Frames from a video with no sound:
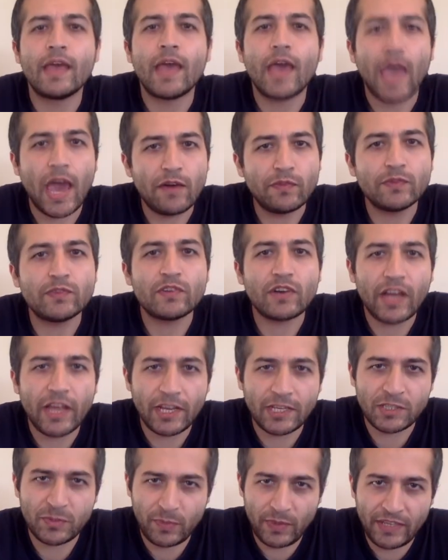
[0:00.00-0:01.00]
After I
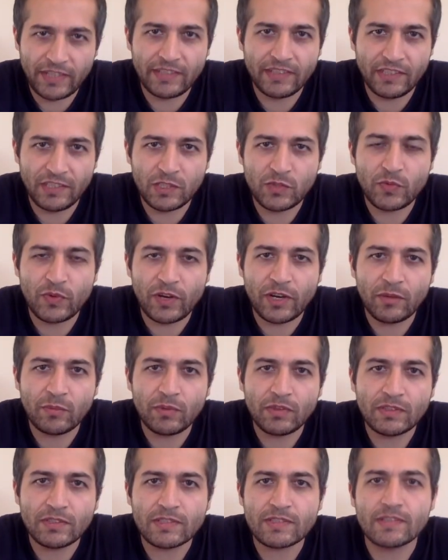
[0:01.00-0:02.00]
explain these
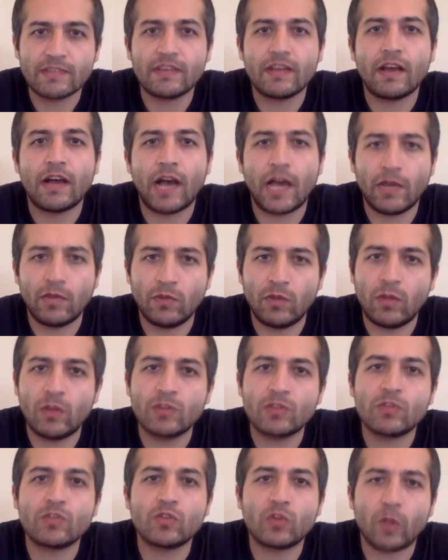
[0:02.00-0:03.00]
variables, I will
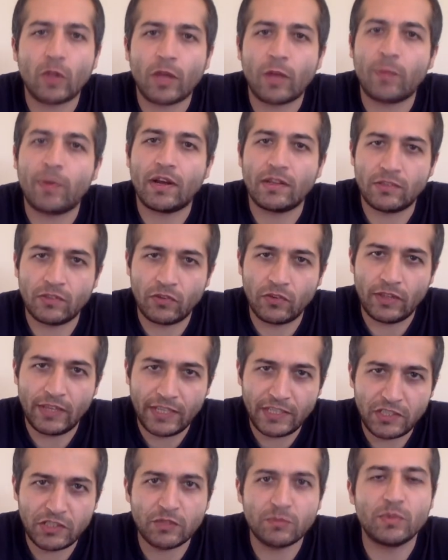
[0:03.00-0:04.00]
also talk about the
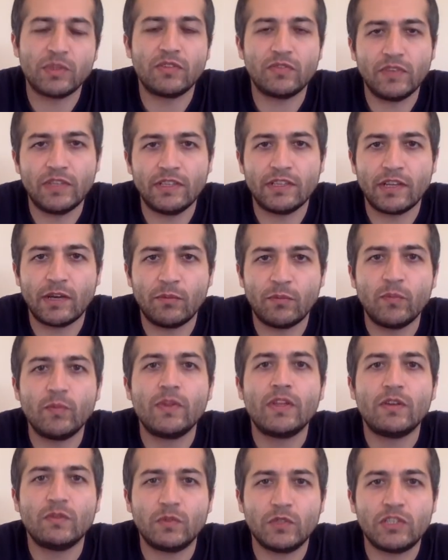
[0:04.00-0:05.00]
relation between them,
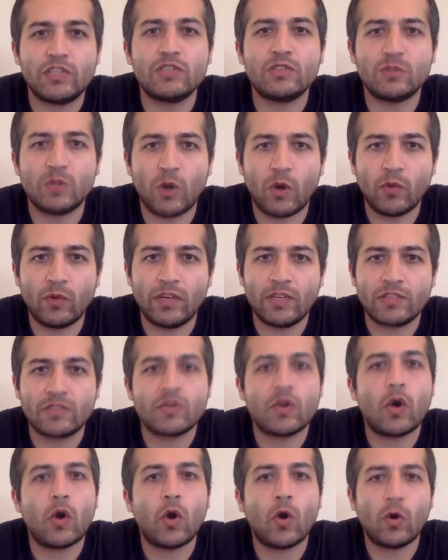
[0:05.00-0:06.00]
which is known as
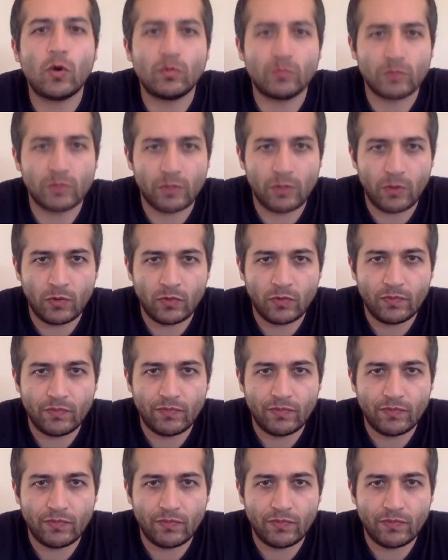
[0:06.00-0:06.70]
Ohm's law.